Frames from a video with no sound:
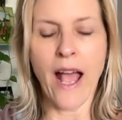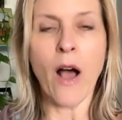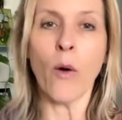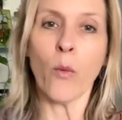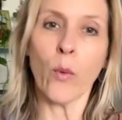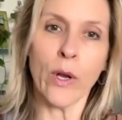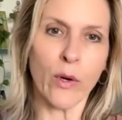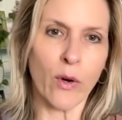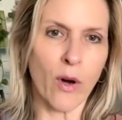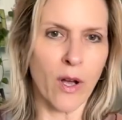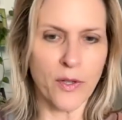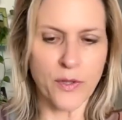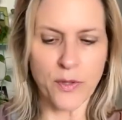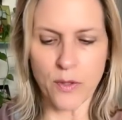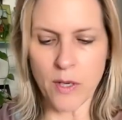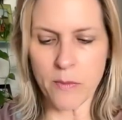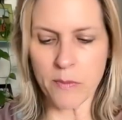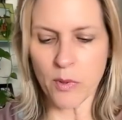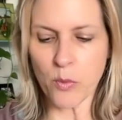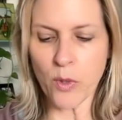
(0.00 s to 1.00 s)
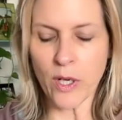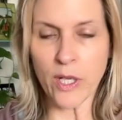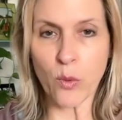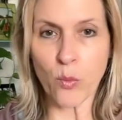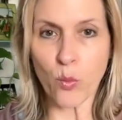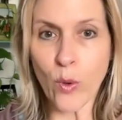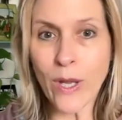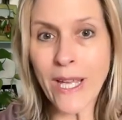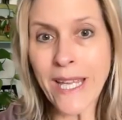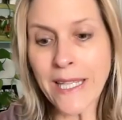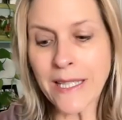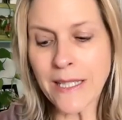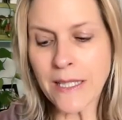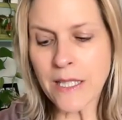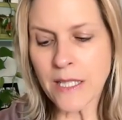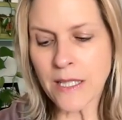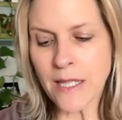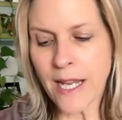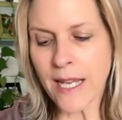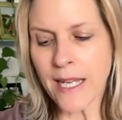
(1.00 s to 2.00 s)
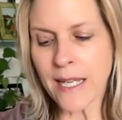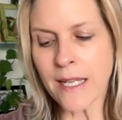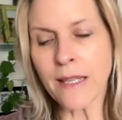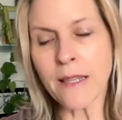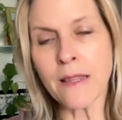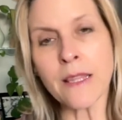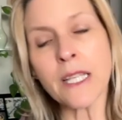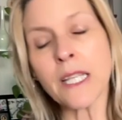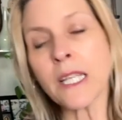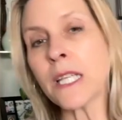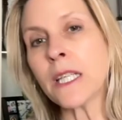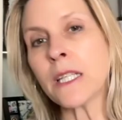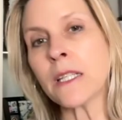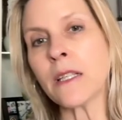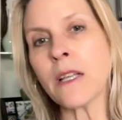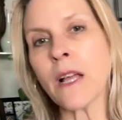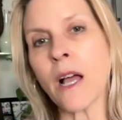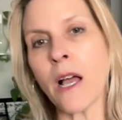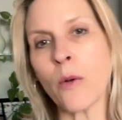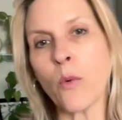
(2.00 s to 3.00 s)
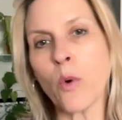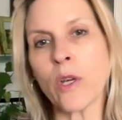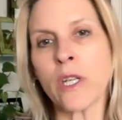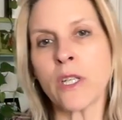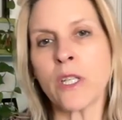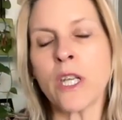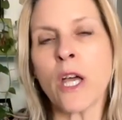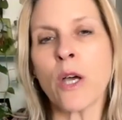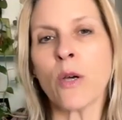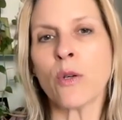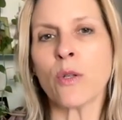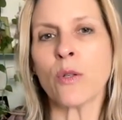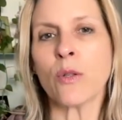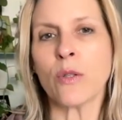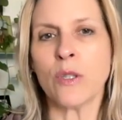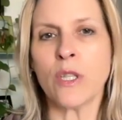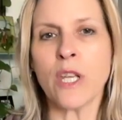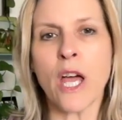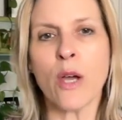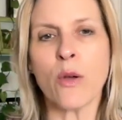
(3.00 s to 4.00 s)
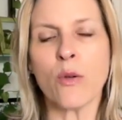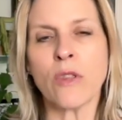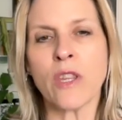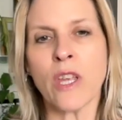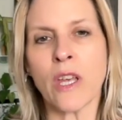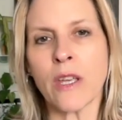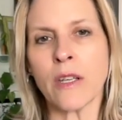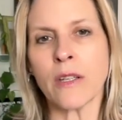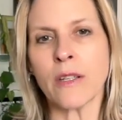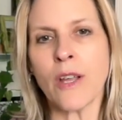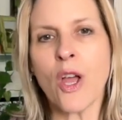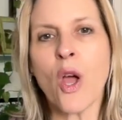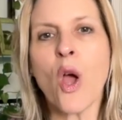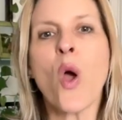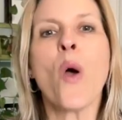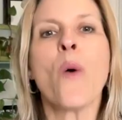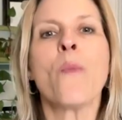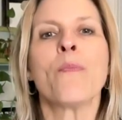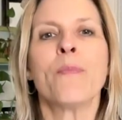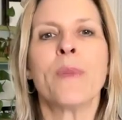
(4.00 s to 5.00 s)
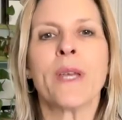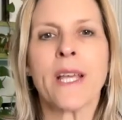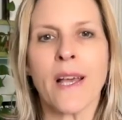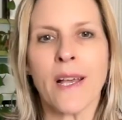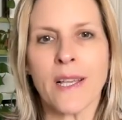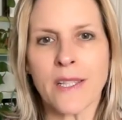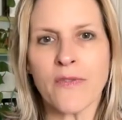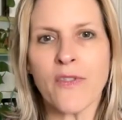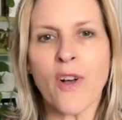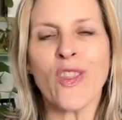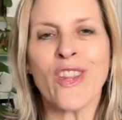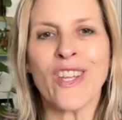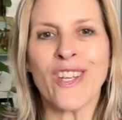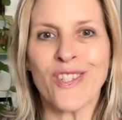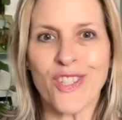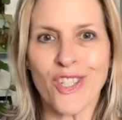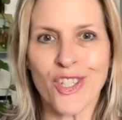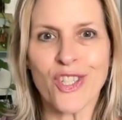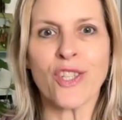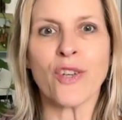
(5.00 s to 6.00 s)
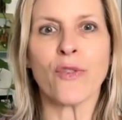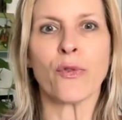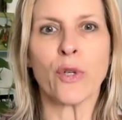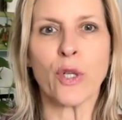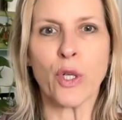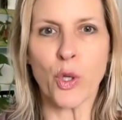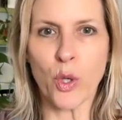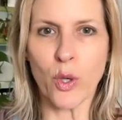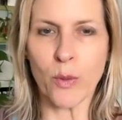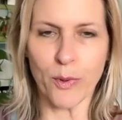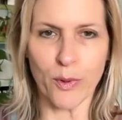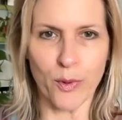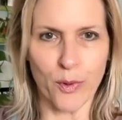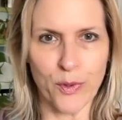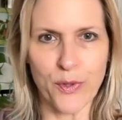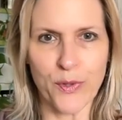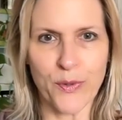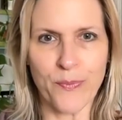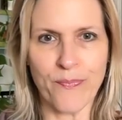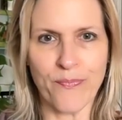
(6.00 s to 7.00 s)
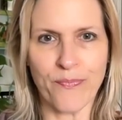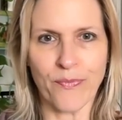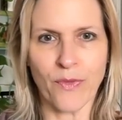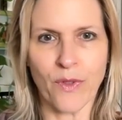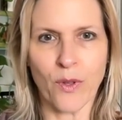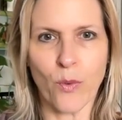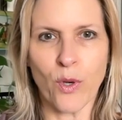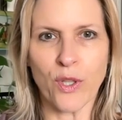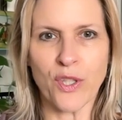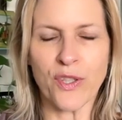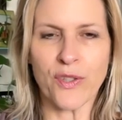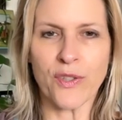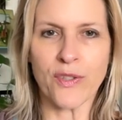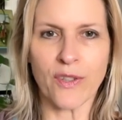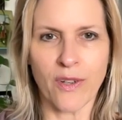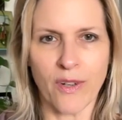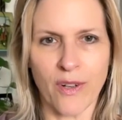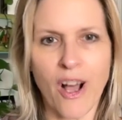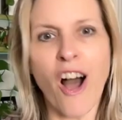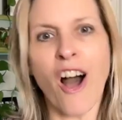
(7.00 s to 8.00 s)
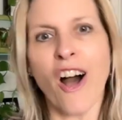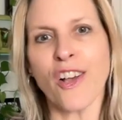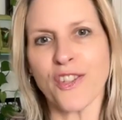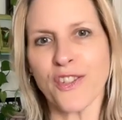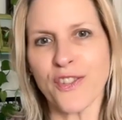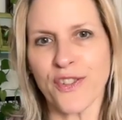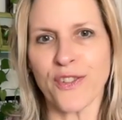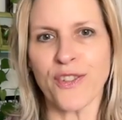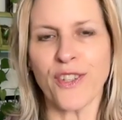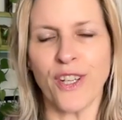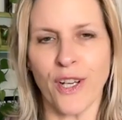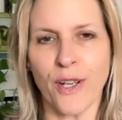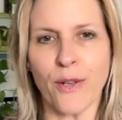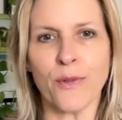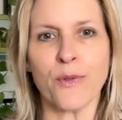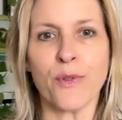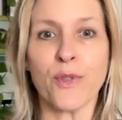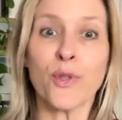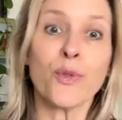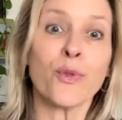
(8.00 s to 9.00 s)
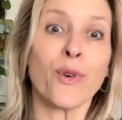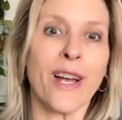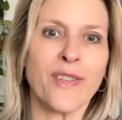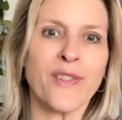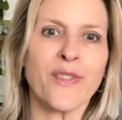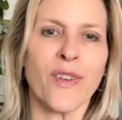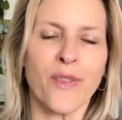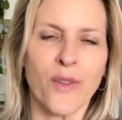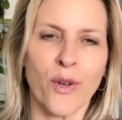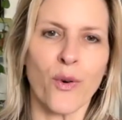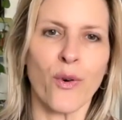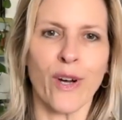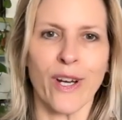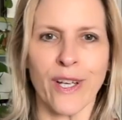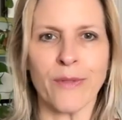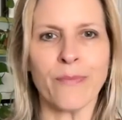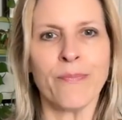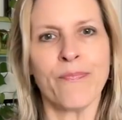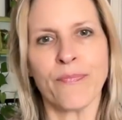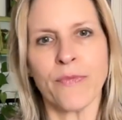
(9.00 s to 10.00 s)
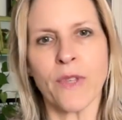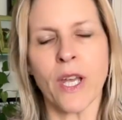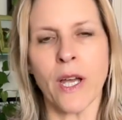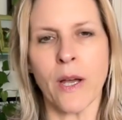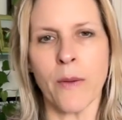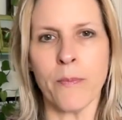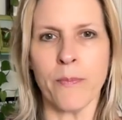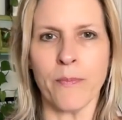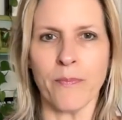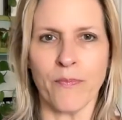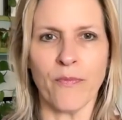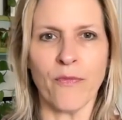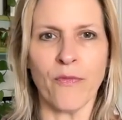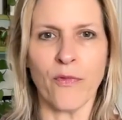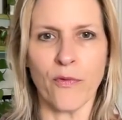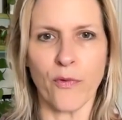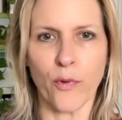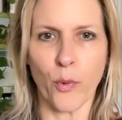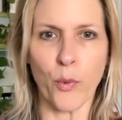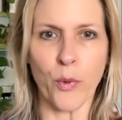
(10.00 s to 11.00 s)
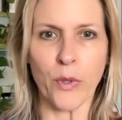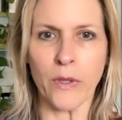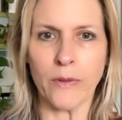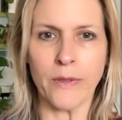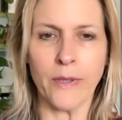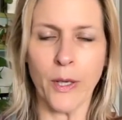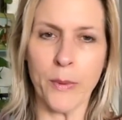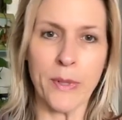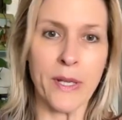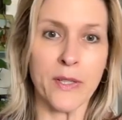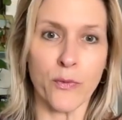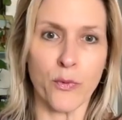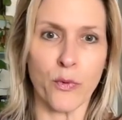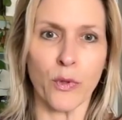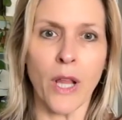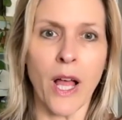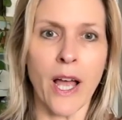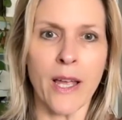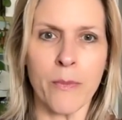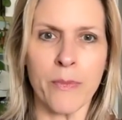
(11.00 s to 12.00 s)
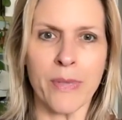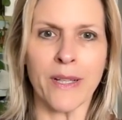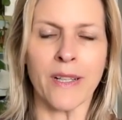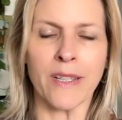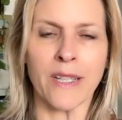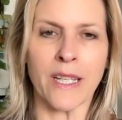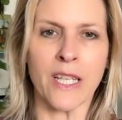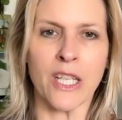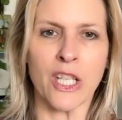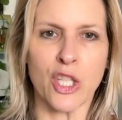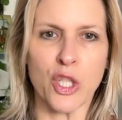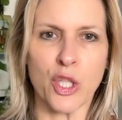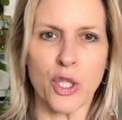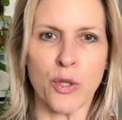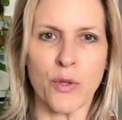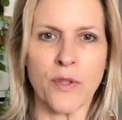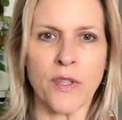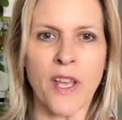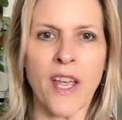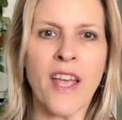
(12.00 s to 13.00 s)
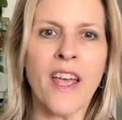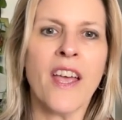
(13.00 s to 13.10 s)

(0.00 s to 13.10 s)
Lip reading: We are also #1 in wind. And then I want to note that because of all the addition of renewables, which has caused, stress on the grid, because of reliability issues,